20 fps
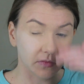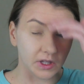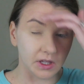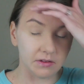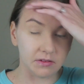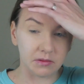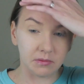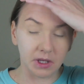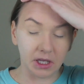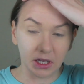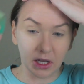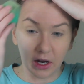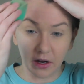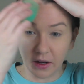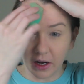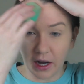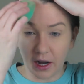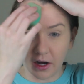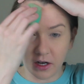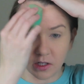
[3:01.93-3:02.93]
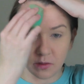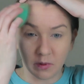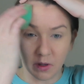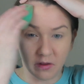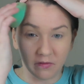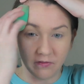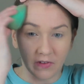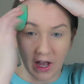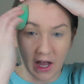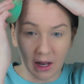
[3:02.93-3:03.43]
Gives me Coty
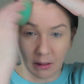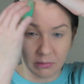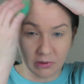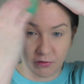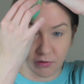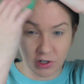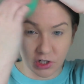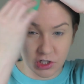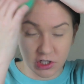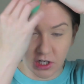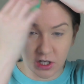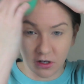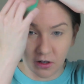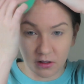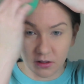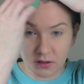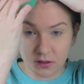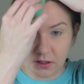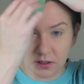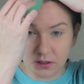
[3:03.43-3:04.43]
Airspun vibes for sure.